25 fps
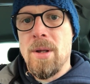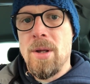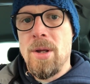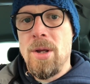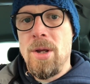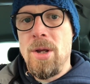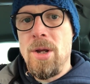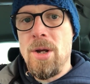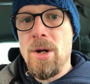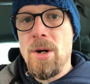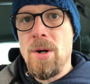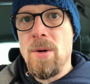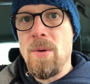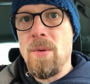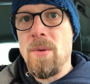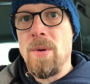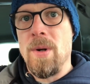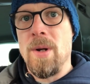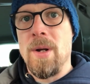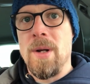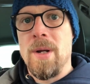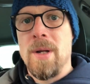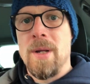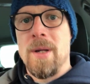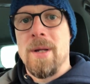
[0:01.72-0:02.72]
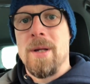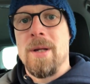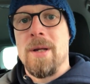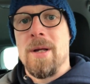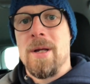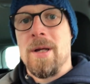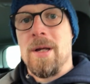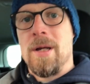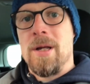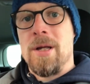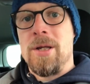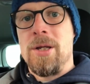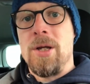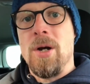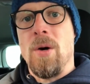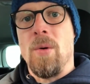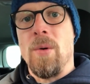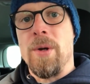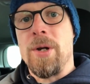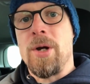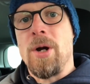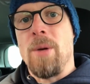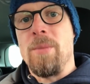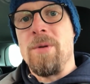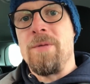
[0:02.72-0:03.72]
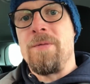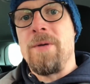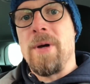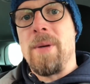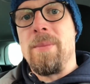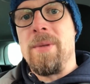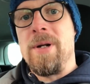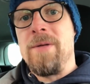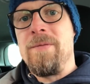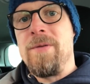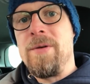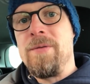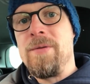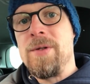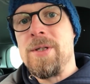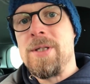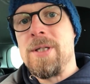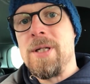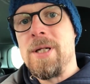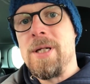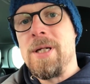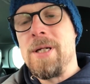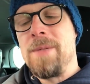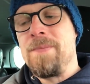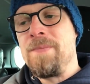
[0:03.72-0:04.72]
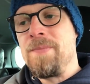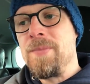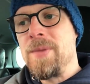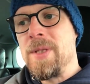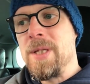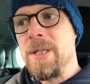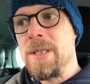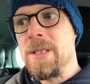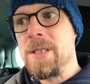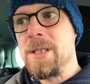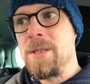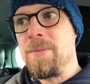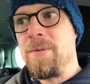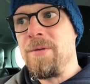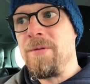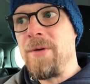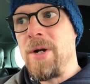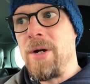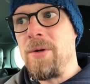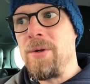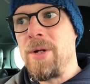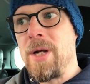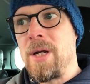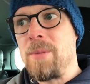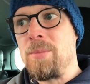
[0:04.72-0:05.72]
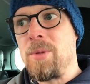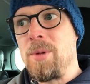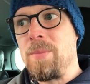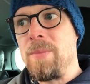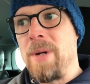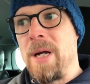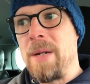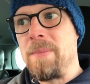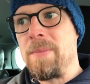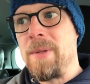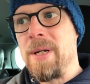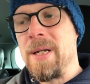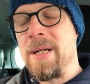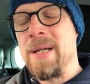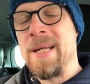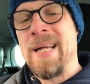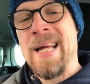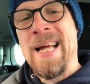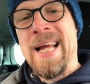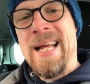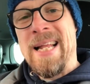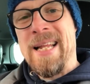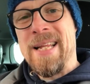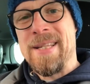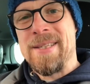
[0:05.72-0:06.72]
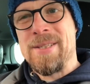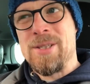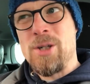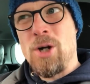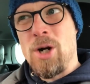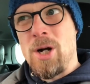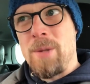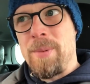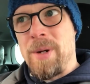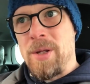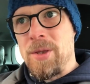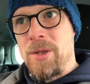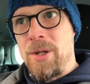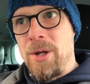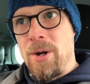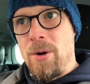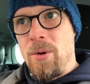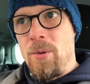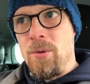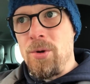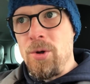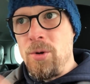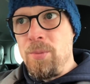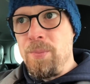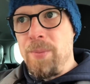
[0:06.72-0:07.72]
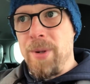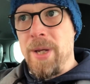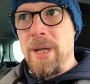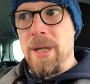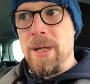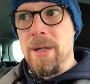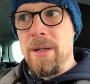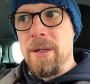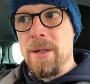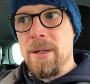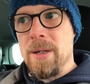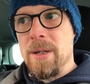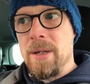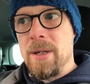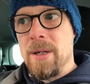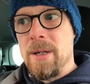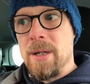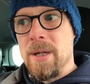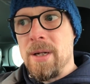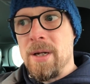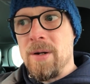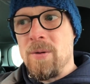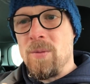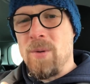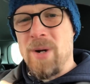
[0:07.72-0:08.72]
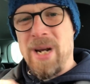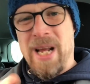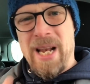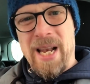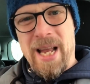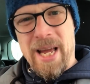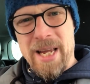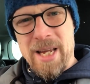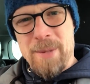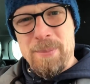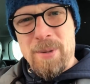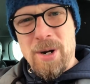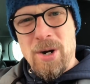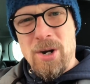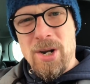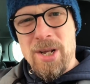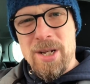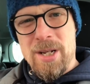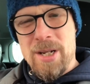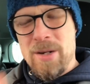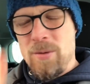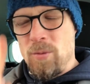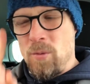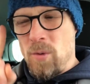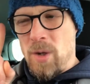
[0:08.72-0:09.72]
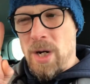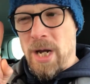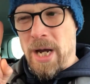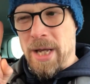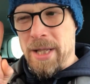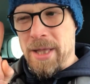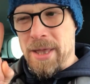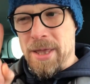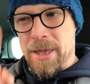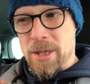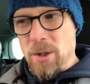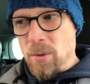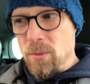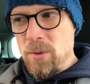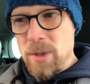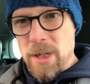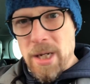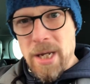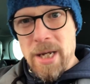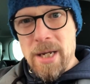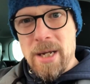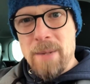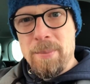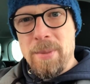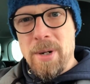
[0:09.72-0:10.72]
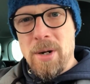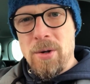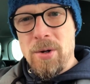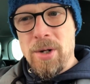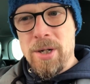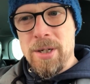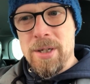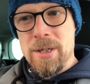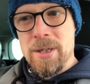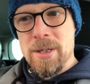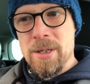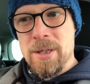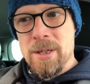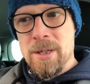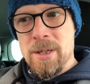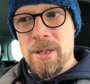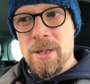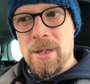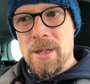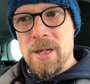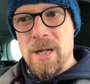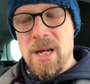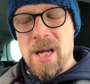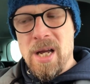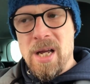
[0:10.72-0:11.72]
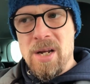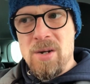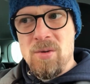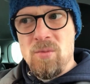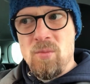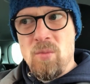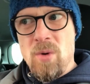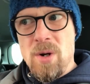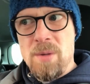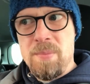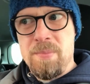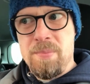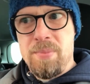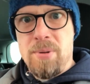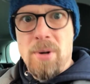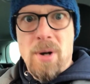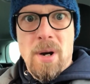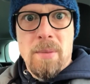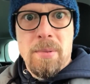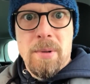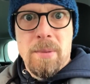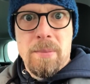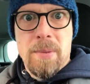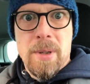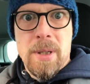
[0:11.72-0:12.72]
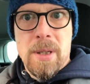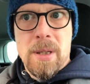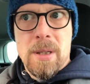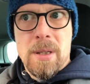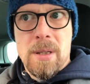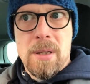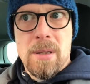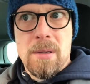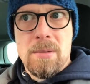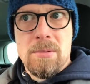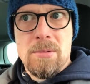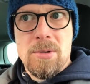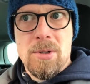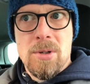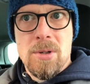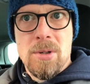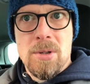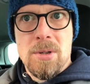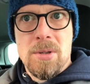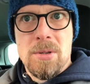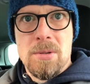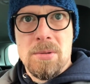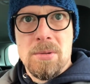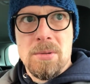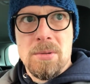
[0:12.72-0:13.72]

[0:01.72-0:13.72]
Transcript: Yo, Ecomi family, VeVe City. This is the Bavarian Dad Batman. Let's talk about the OUP, what I like about it, what I don't like about it, and what probably could